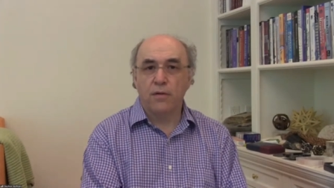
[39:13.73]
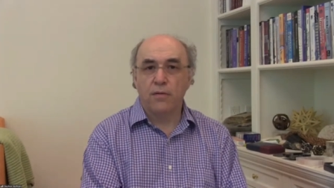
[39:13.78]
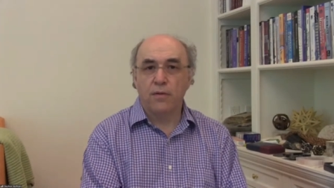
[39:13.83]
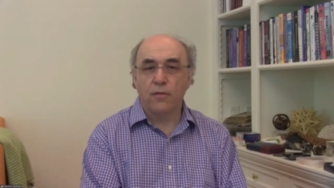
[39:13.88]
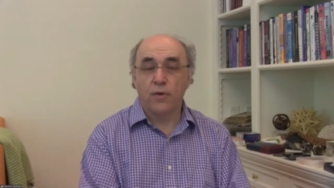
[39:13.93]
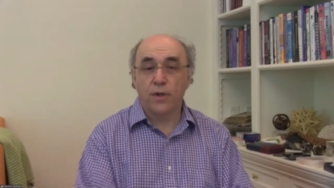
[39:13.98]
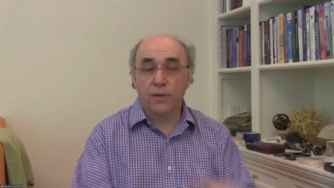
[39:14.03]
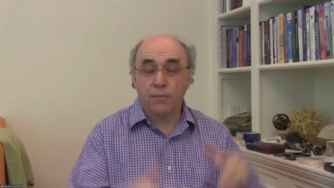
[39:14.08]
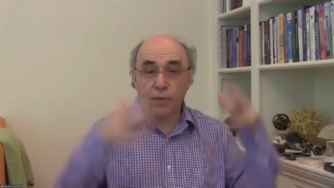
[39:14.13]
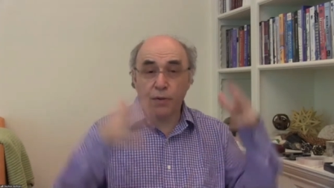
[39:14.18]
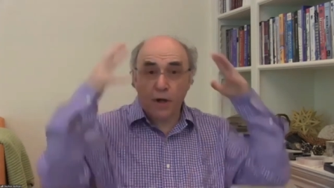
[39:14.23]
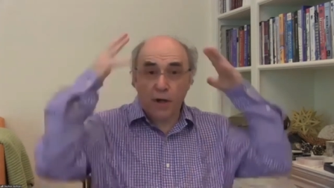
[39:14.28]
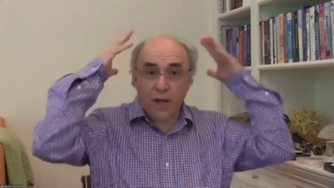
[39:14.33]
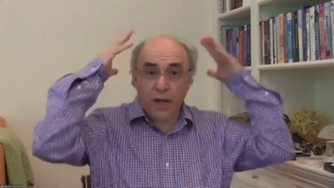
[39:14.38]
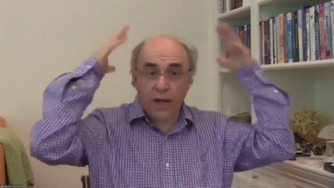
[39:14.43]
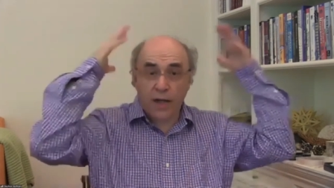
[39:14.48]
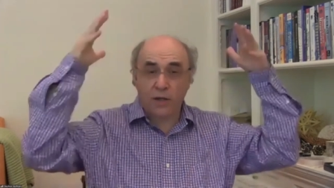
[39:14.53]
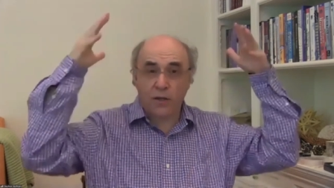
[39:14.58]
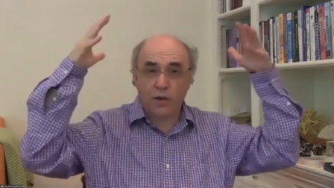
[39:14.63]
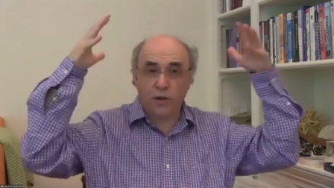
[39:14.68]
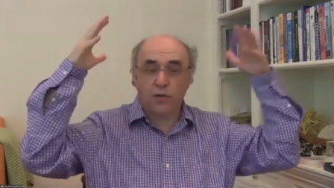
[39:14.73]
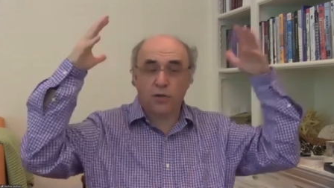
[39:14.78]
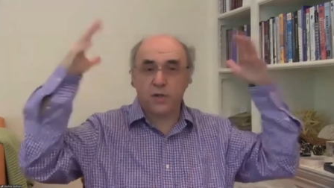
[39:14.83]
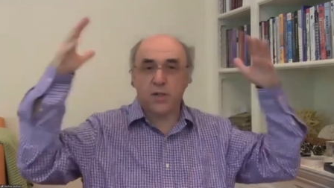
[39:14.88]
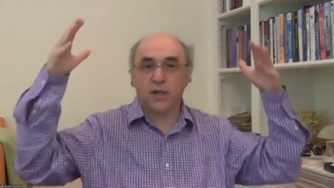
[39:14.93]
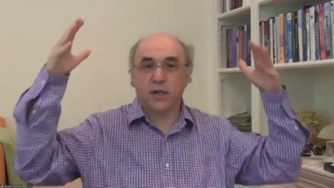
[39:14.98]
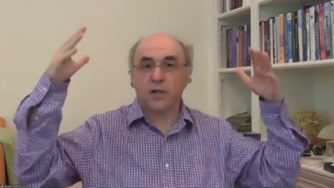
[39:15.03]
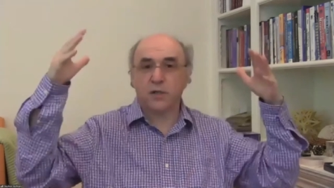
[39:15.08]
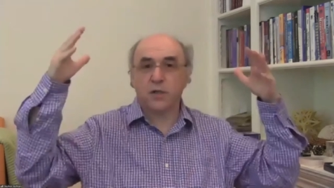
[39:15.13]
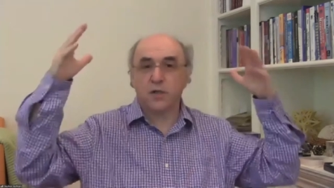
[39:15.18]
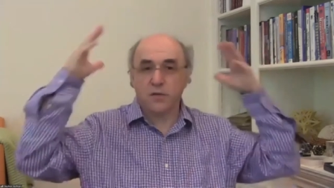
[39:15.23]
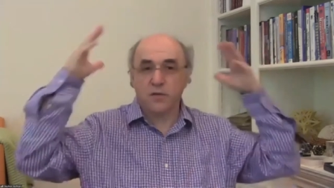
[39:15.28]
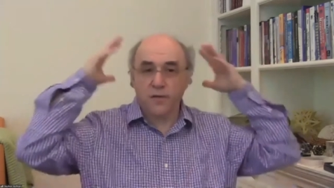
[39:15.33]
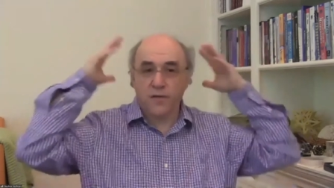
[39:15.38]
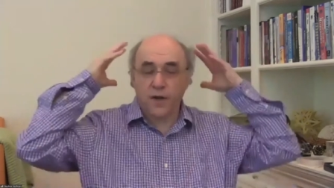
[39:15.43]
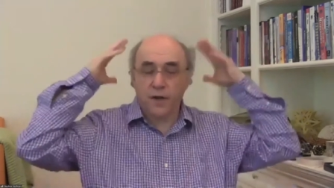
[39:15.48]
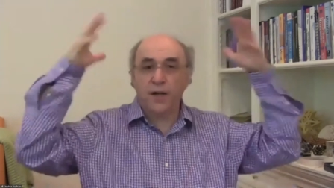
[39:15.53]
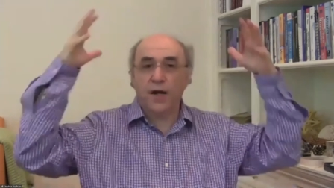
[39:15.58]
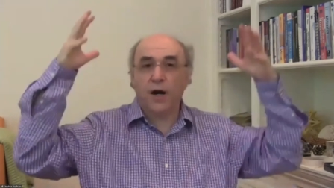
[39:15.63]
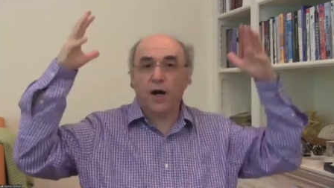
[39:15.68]
with purely electrical signals, it's
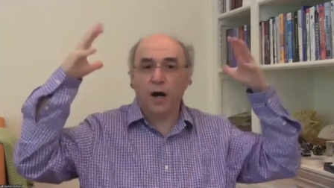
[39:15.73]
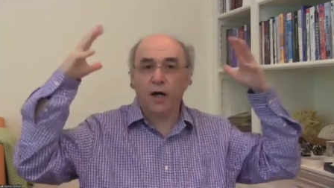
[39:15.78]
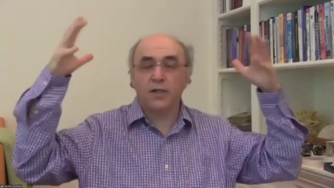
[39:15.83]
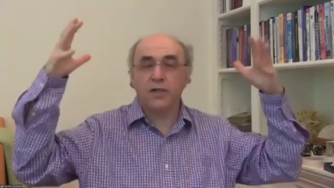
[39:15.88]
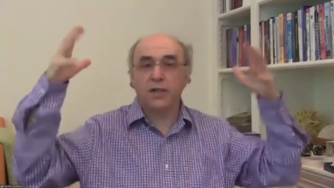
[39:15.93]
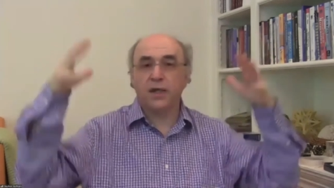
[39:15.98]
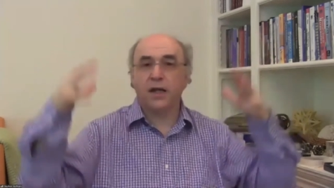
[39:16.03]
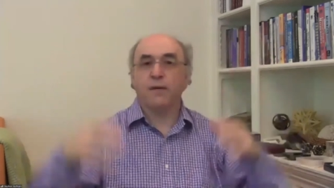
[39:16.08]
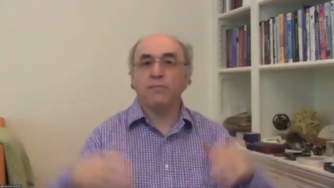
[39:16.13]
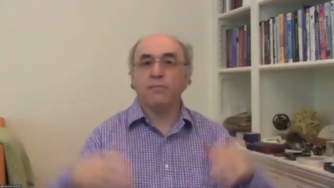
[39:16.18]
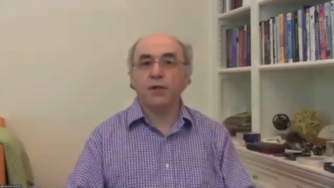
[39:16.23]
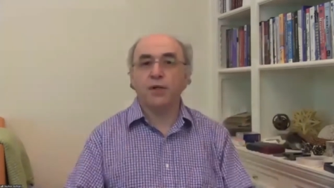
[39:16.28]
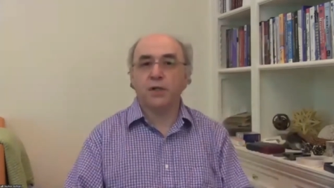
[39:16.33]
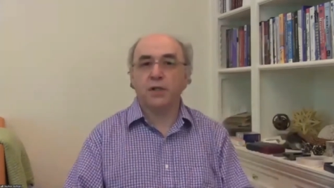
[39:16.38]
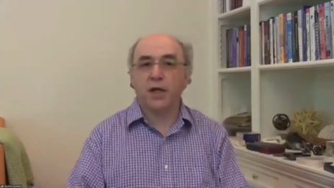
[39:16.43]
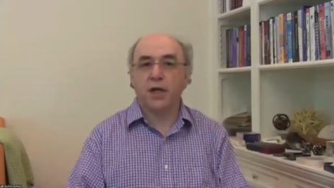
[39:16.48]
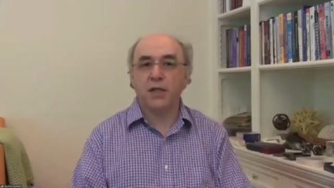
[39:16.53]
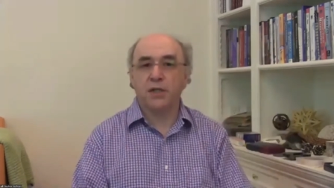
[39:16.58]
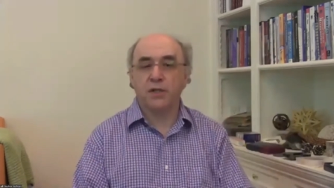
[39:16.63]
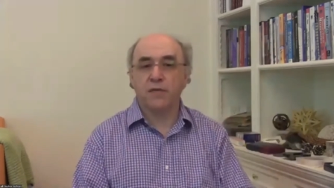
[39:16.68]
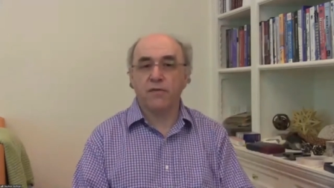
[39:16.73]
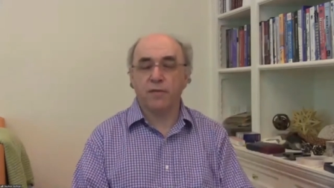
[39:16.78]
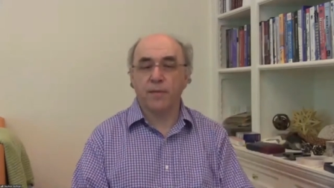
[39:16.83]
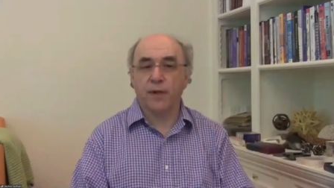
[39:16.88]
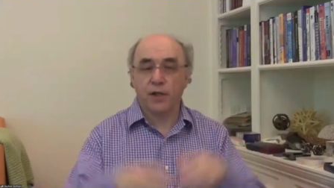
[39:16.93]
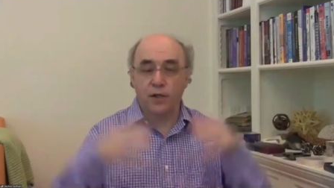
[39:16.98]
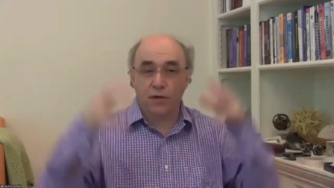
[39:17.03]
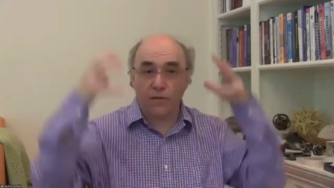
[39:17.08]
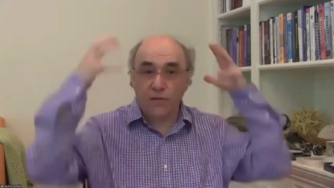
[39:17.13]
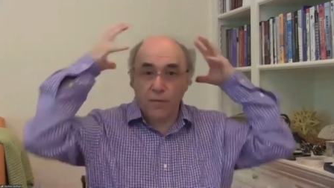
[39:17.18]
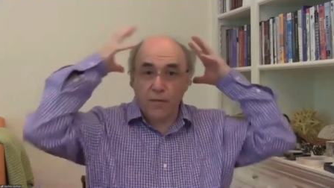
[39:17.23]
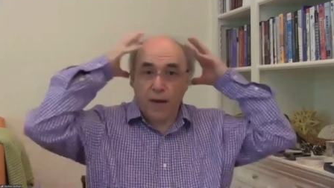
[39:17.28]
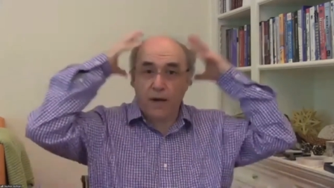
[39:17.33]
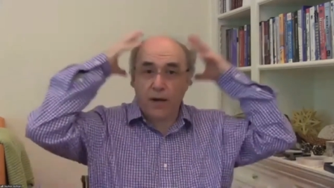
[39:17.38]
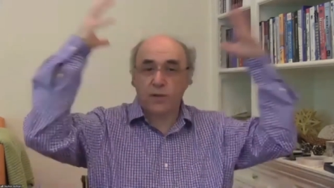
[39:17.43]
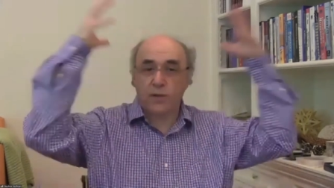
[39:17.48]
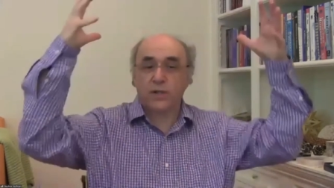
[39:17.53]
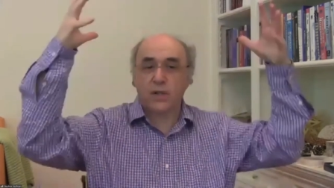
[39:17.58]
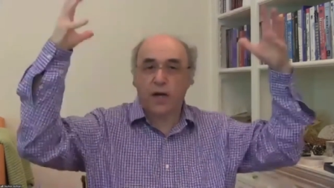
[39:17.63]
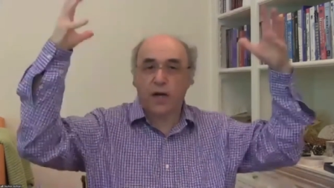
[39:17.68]
very hard to get precise information from
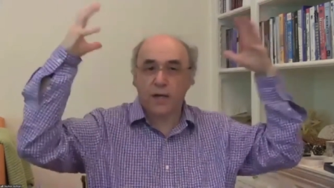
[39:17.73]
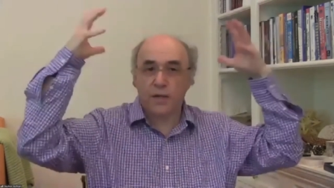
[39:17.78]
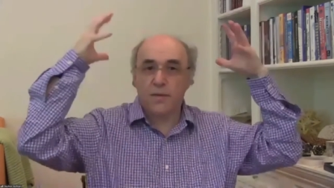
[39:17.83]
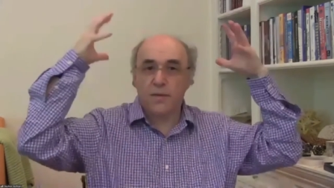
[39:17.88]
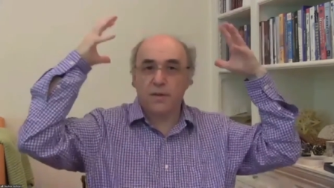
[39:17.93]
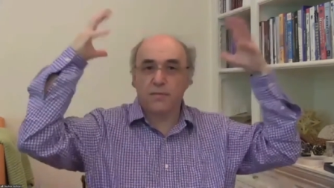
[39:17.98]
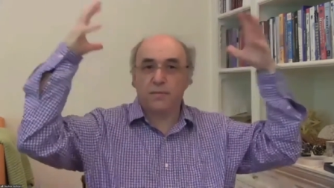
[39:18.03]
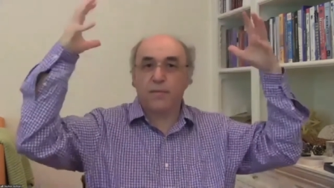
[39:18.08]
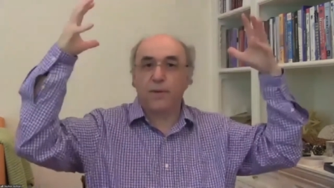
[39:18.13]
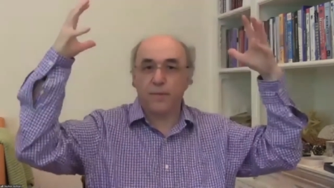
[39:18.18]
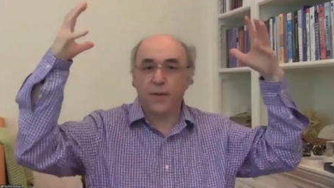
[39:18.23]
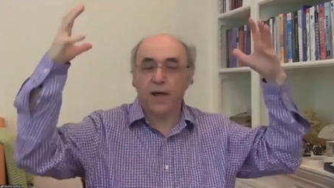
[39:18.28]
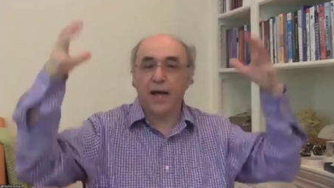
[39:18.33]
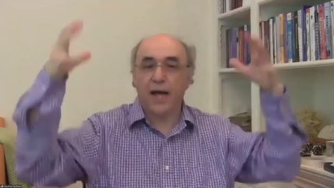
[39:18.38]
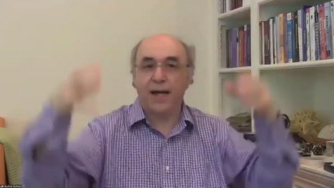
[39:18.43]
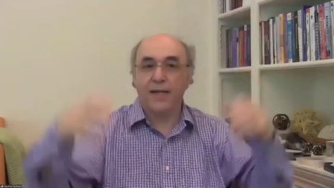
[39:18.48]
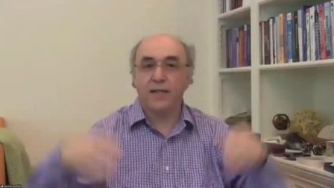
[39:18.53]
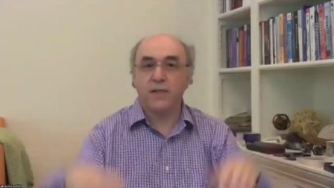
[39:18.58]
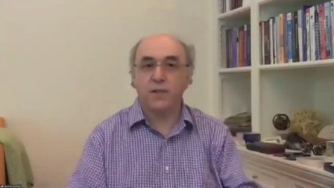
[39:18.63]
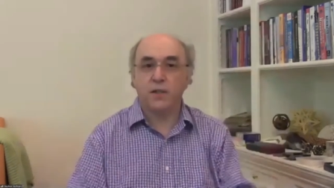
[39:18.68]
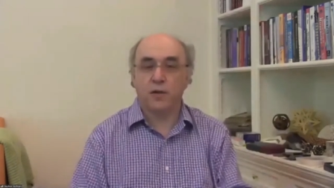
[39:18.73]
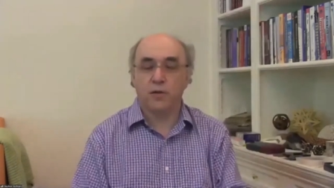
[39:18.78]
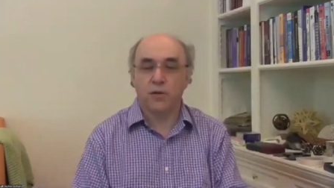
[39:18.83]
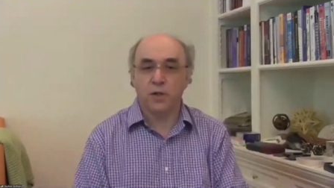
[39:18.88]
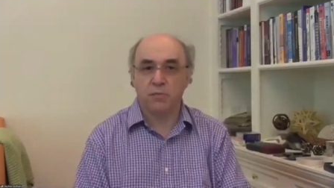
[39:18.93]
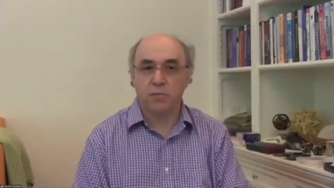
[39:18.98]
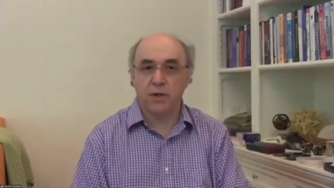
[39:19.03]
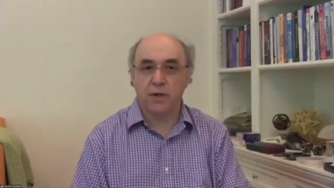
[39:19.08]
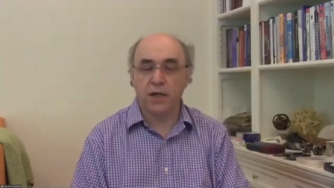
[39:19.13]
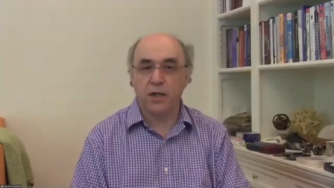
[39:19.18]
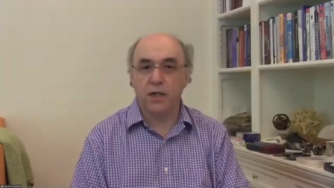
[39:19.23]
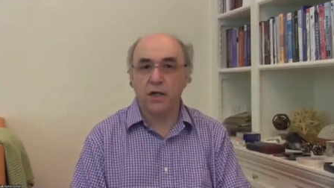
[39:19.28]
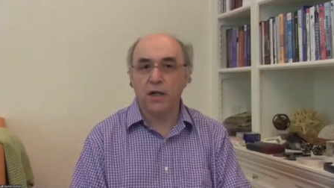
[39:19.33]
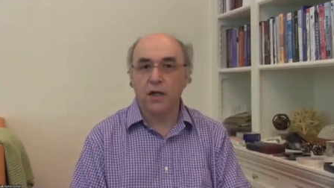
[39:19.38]
outside the head, so to speak.